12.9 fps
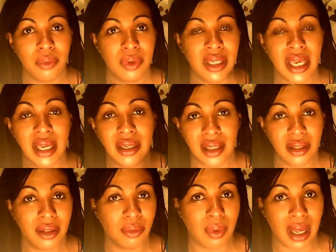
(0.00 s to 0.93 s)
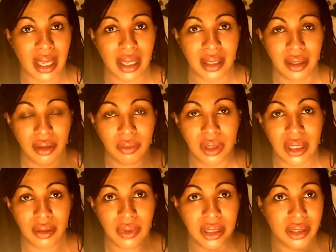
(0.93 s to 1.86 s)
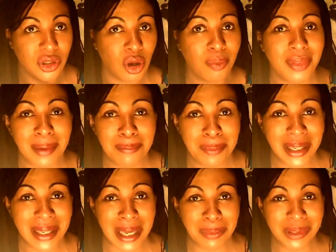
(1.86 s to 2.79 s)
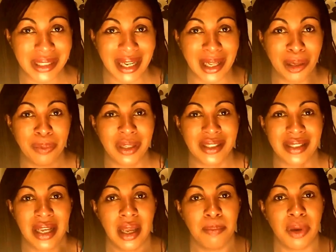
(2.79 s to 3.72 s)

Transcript: we get in the way, we stop them being able to help us